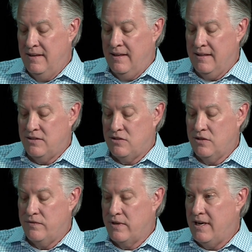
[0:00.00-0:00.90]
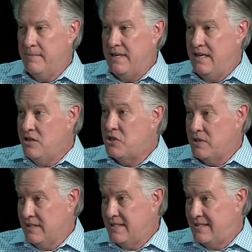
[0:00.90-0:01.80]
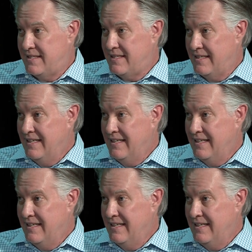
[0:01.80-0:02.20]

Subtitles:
Let's look for common interests